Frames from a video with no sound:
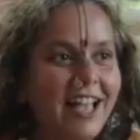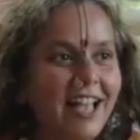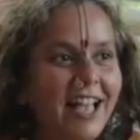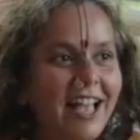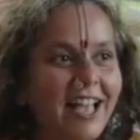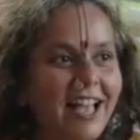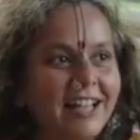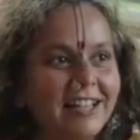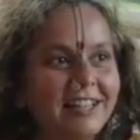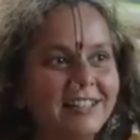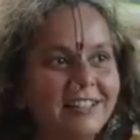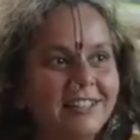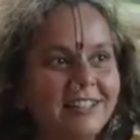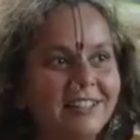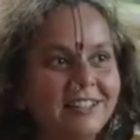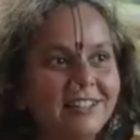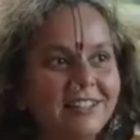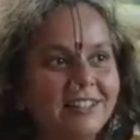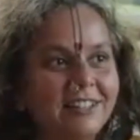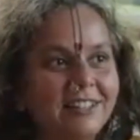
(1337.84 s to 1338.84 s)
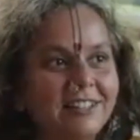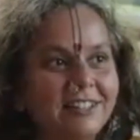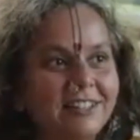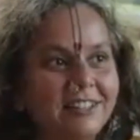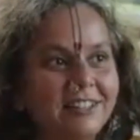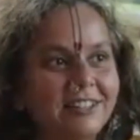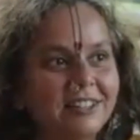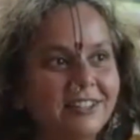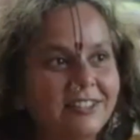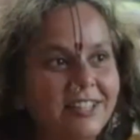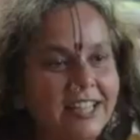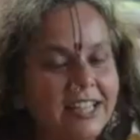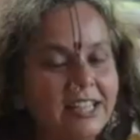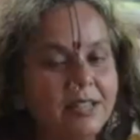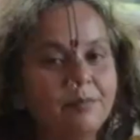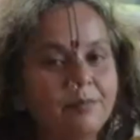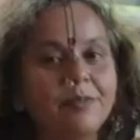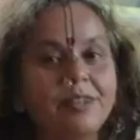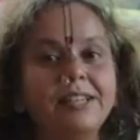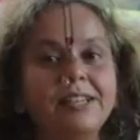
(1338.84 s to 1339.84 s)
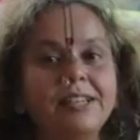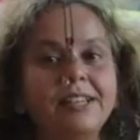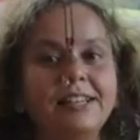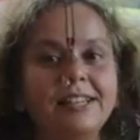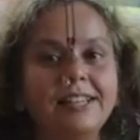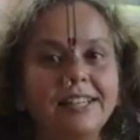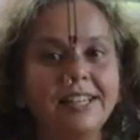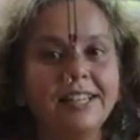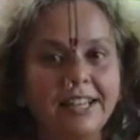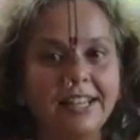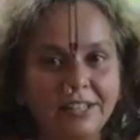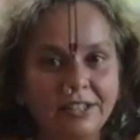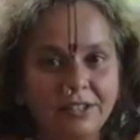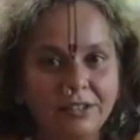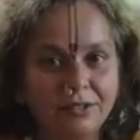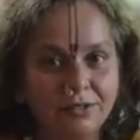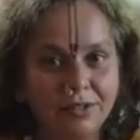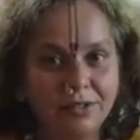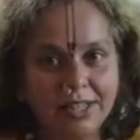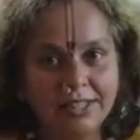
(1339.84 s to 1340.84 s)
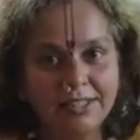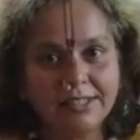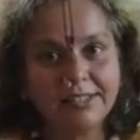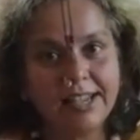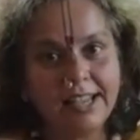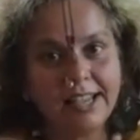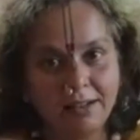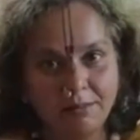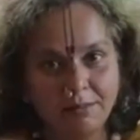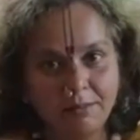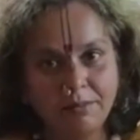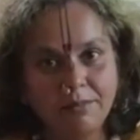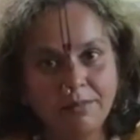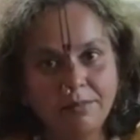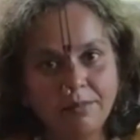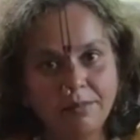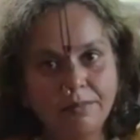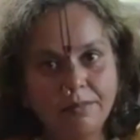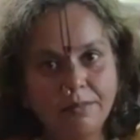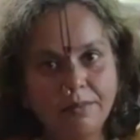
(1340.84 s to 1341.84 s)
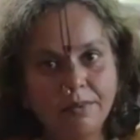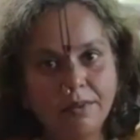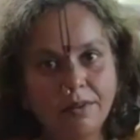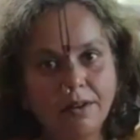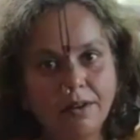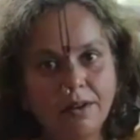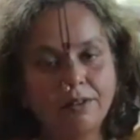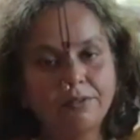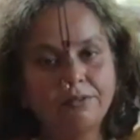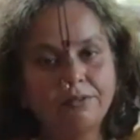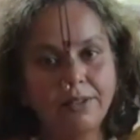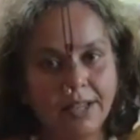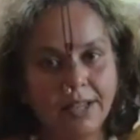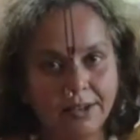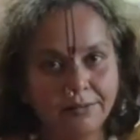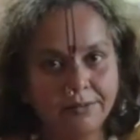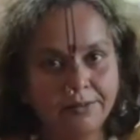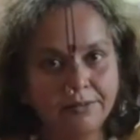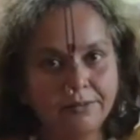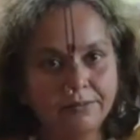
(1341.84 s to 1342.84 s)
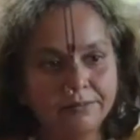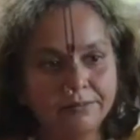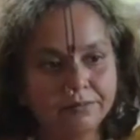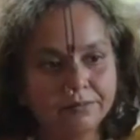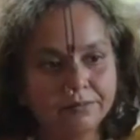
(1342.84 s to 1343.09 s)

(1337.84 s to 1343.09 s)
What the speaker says: And they immediately get into that realm of love.